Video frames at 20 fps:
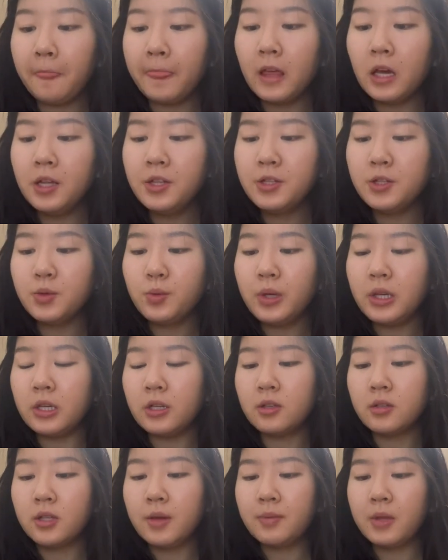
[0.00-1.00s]
It's
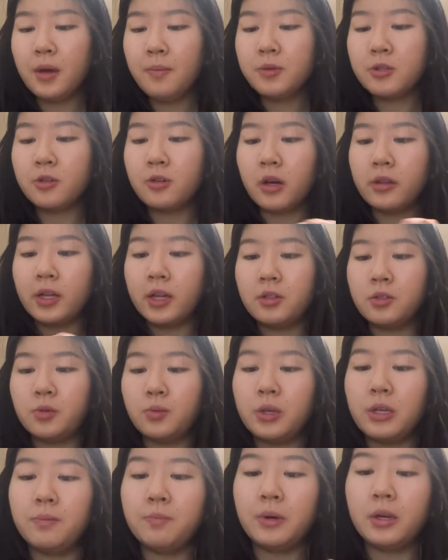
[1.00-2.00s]
sweet. Sometimes they're not that
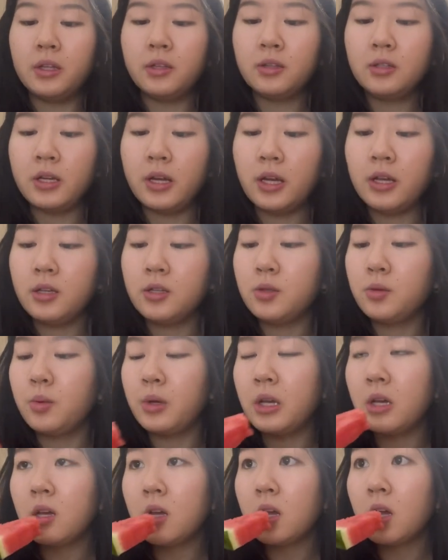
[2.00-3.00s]
sweet, but today is sweet.